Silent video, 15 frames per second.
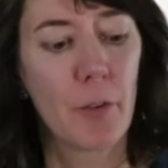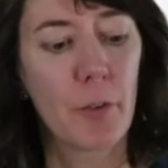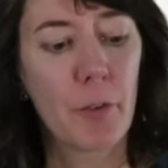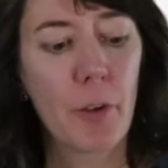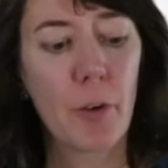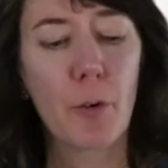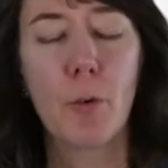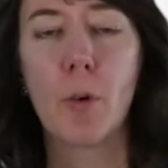
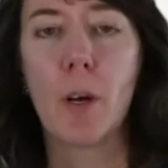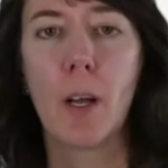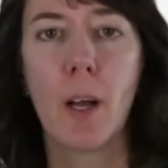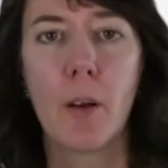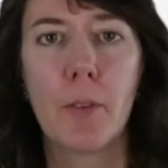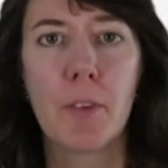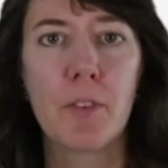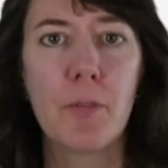So
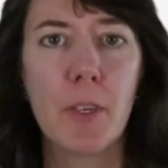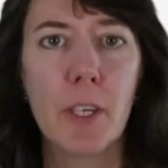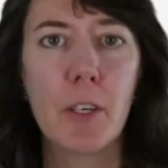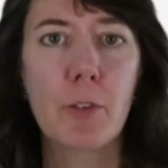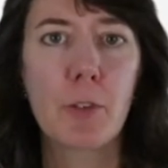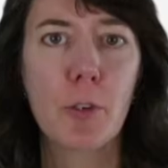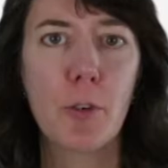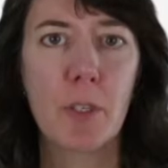this video
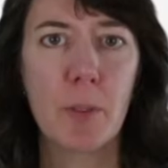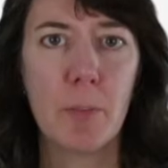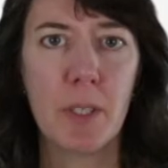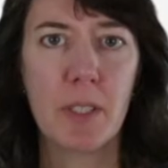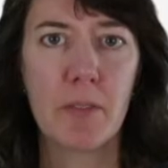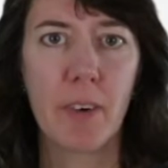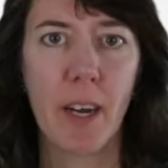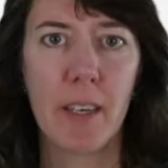is going to be
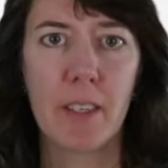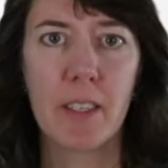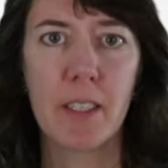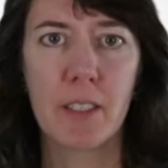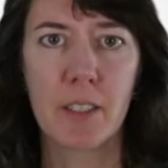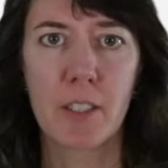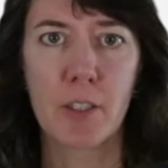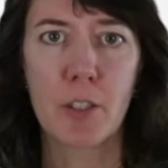divided
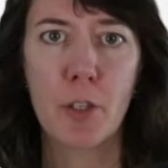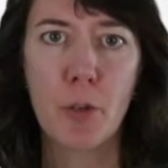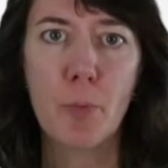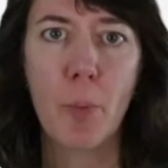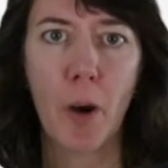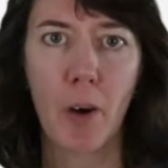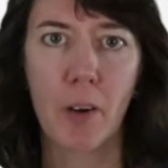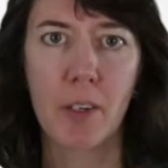into two
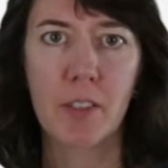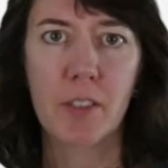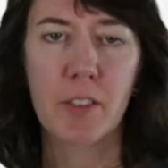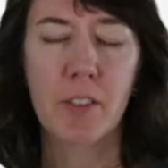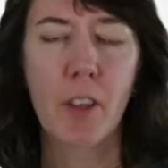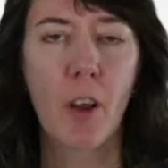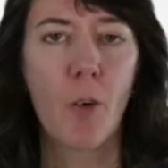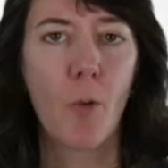
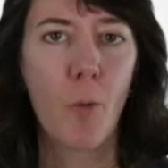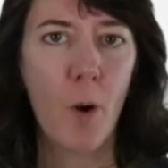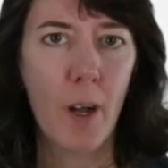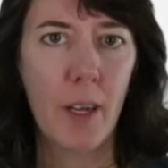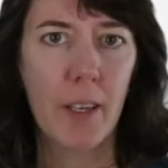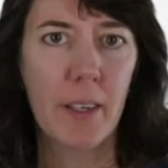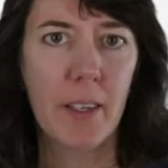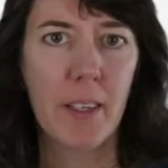parts.
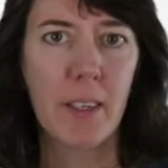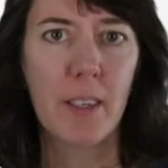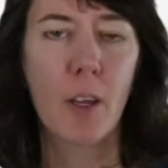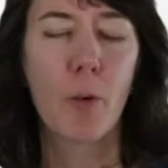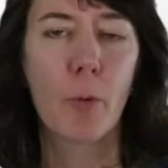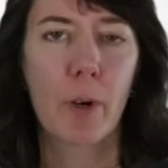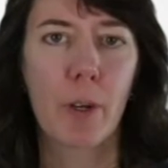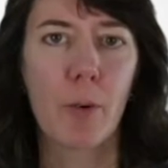One,
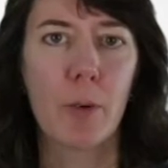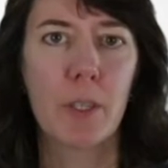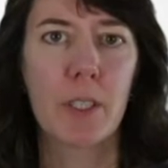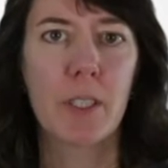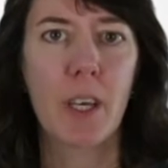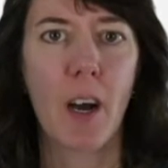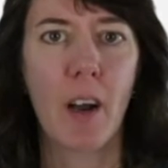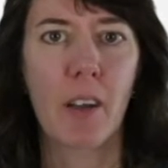we're going to
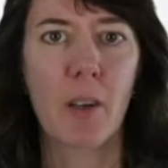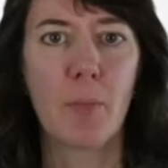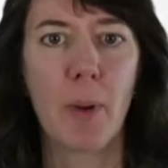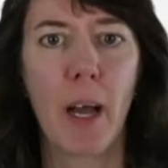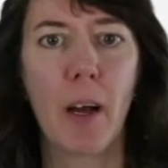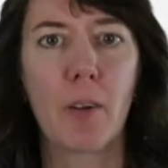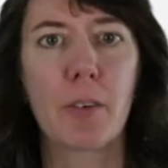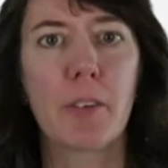talk
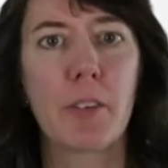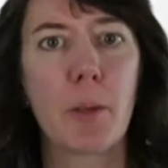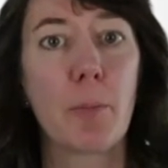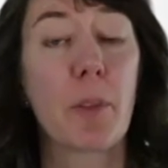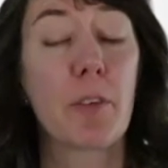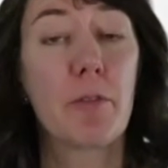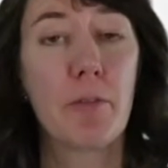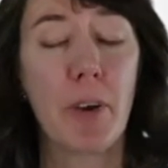about some
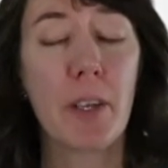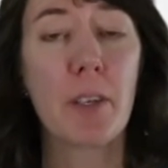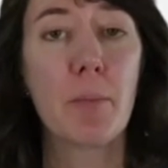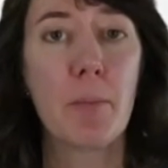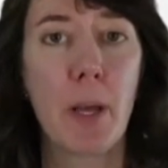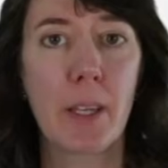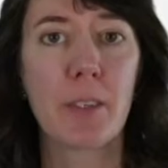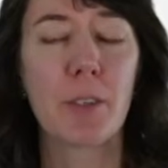of the
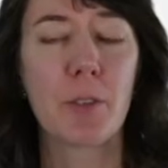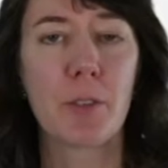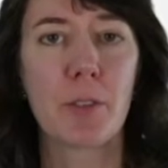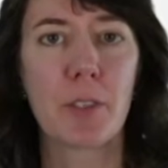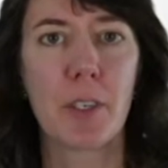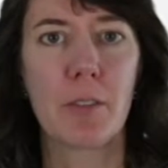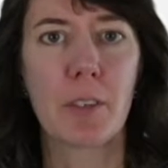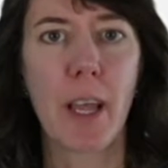
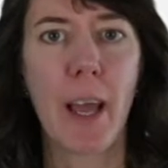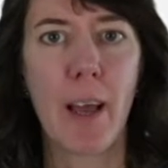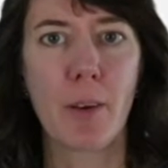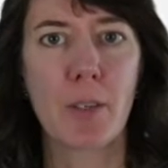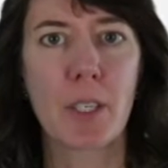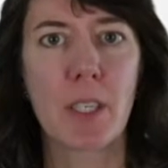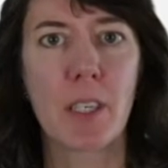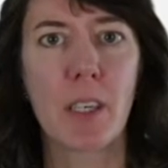fundamentals of
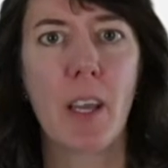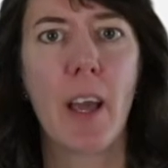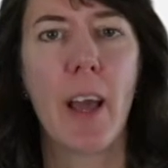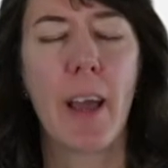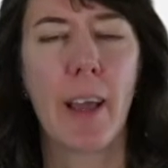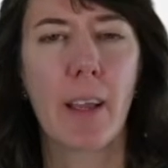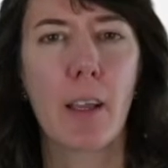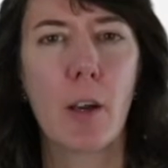counting
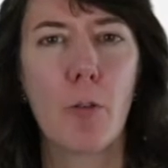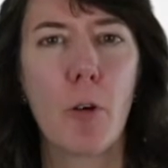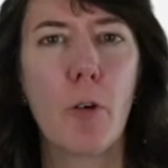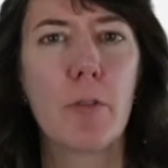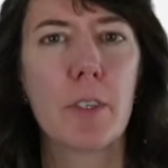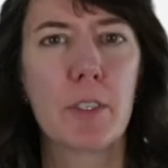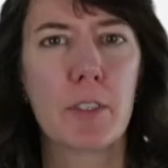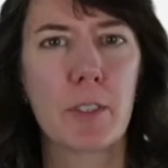and go
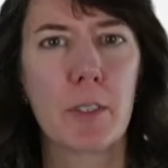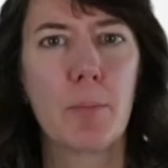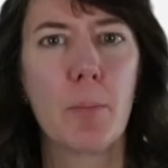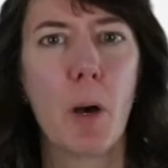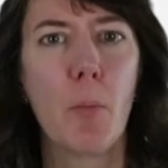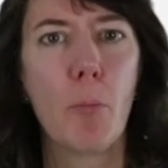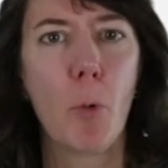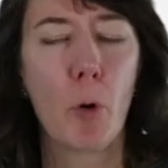over
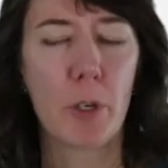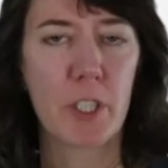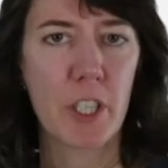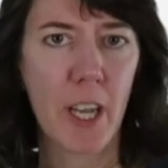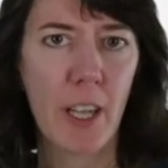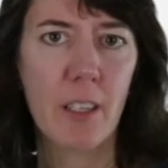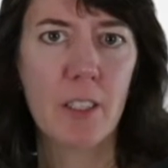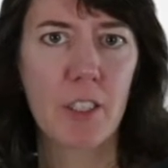some more
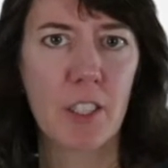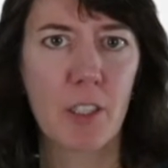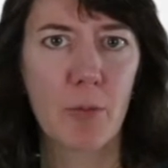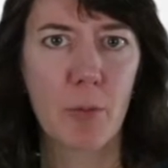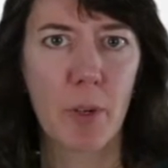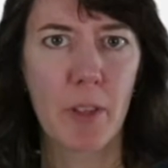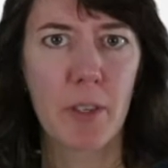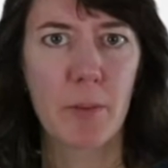
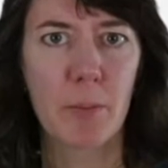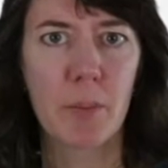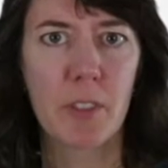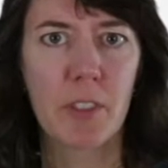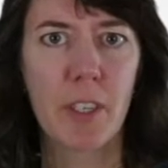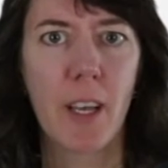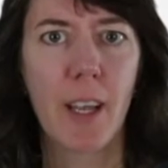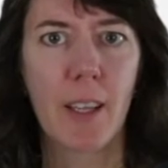challenging
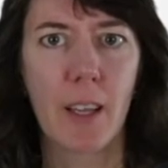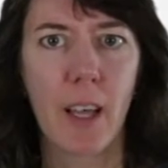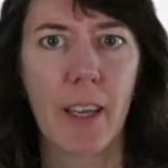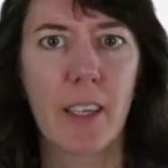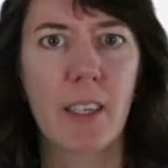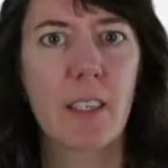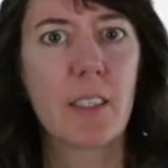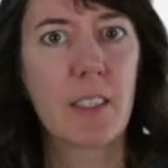rhythms
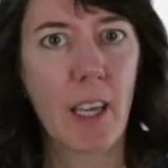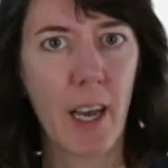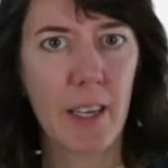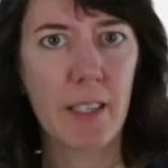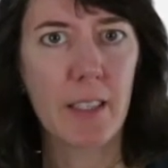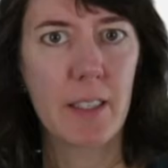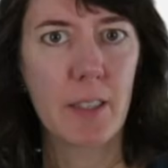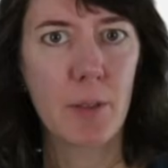like
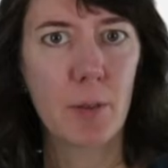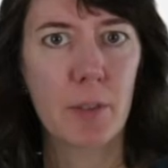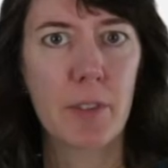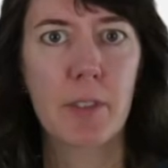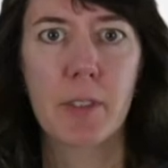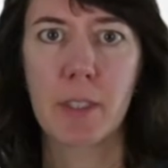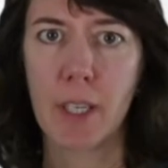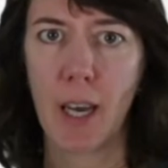dotted
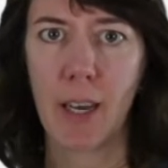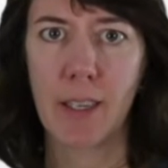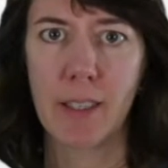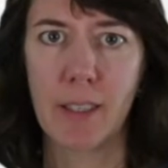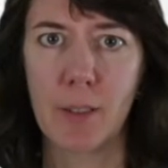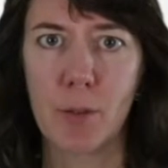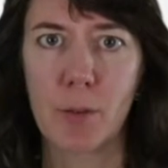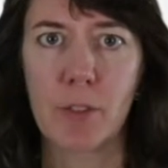notes, tied
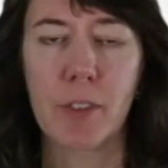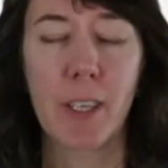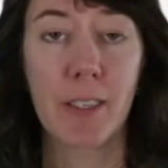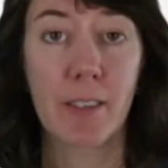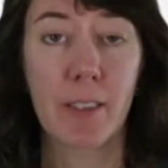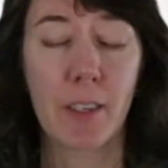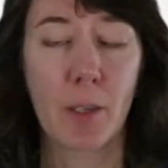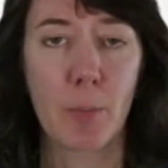notes,
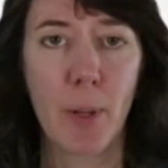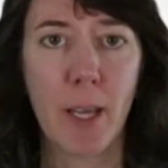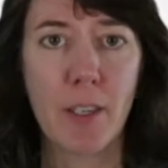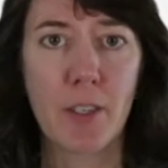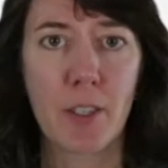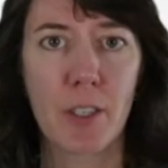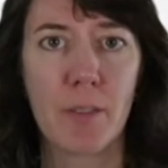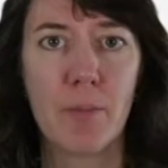and
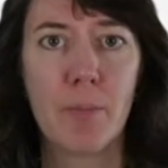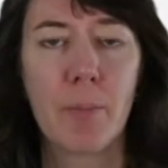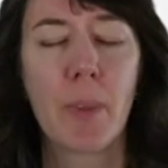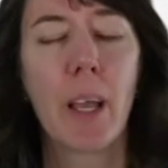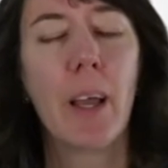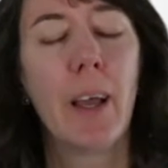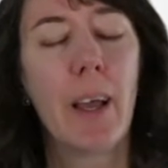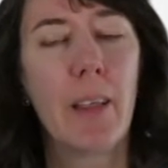syncopation.
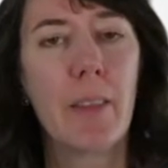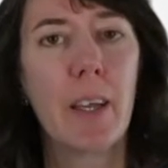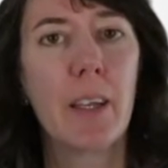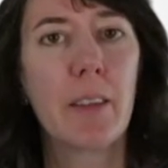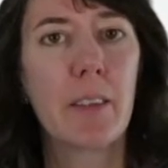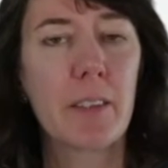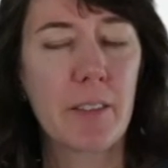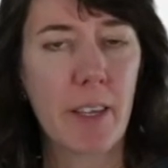And then
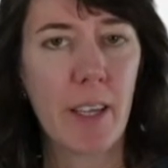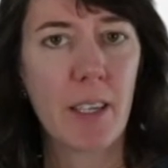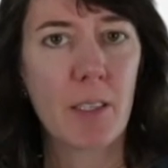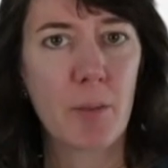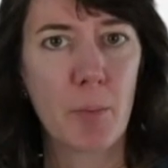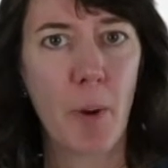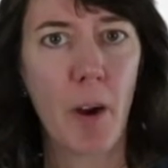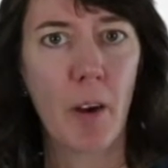in the
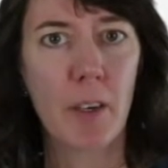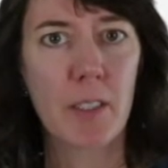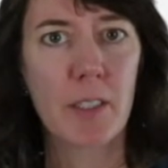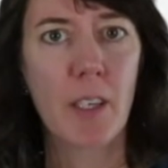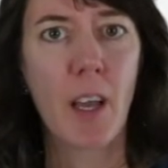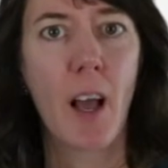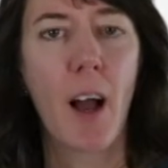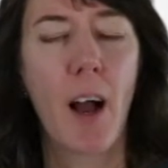second part,
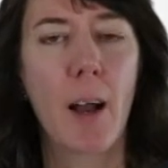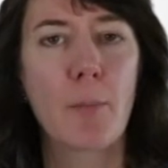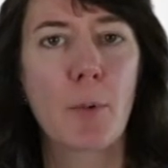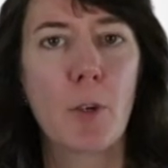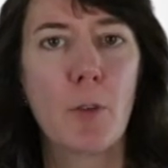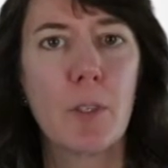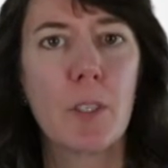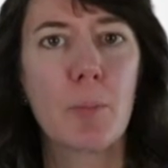I'm
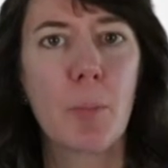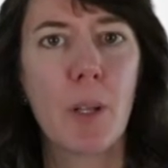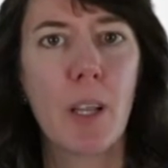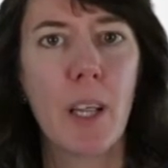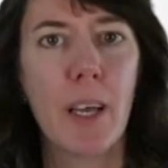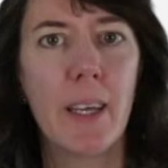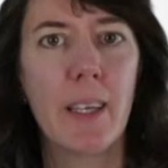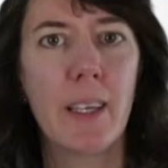going to
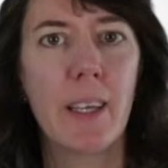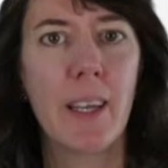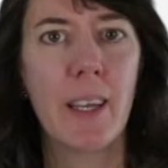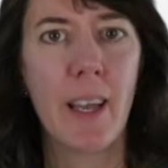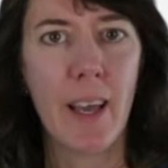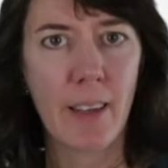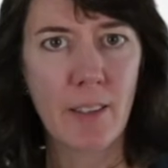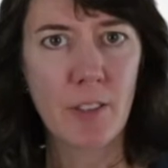play
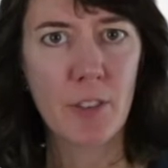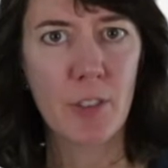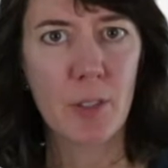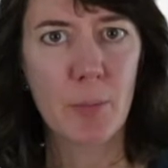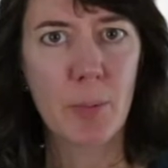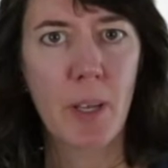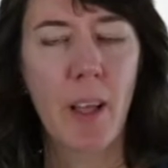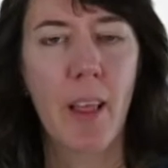an
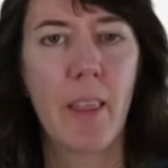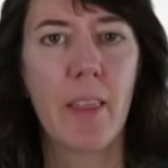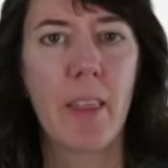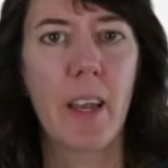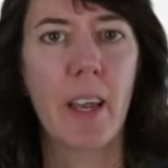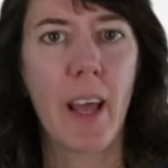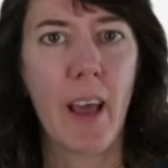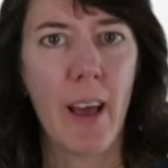excerpt
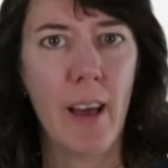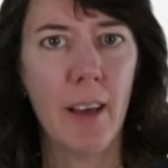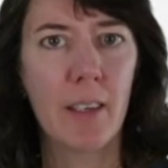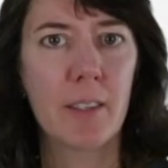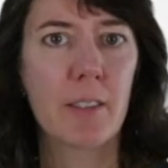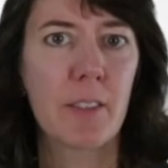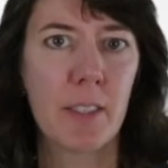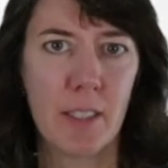that
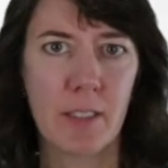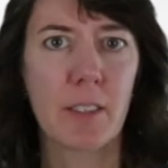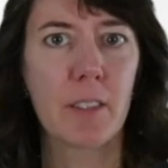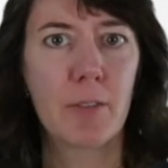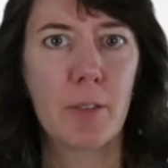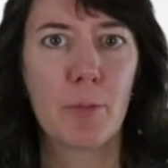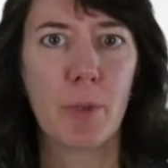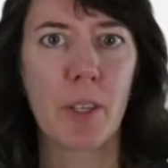has these
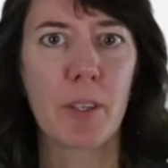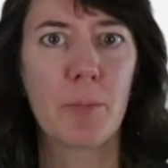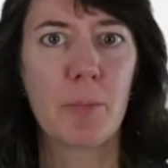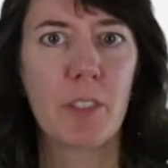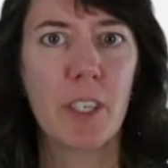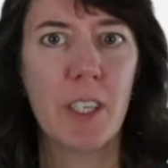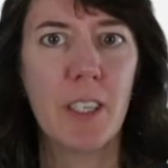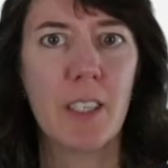different
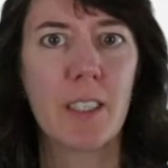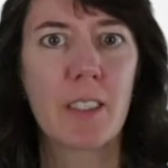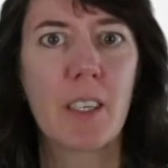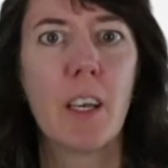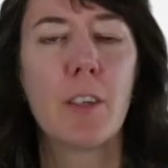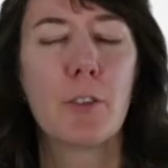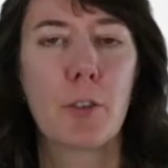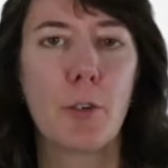rhythms in it
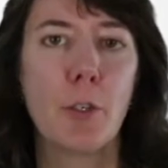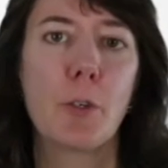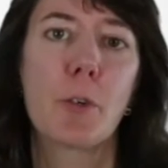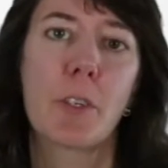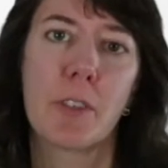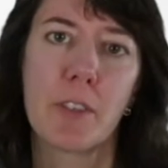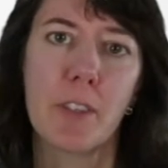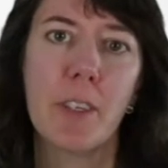so you
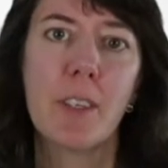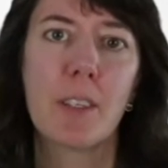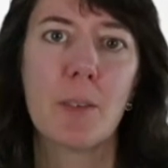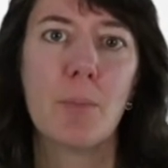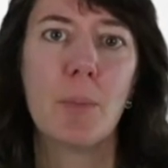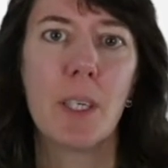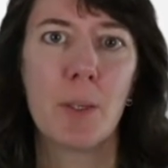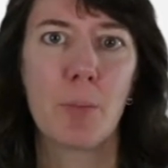can see
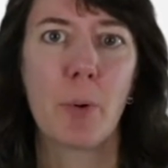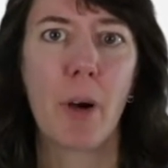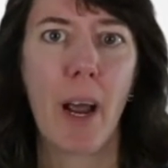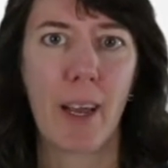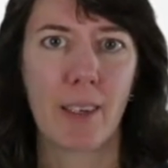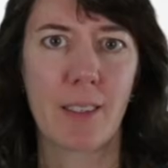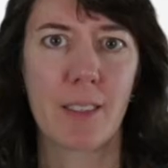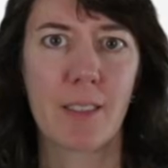them in
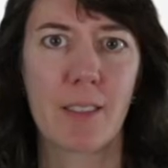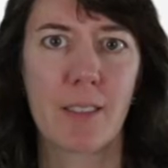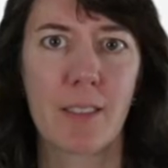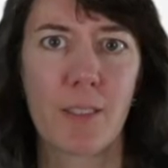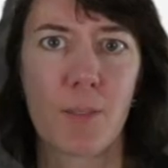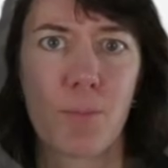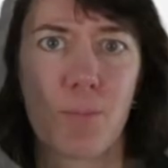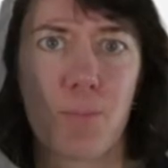practice.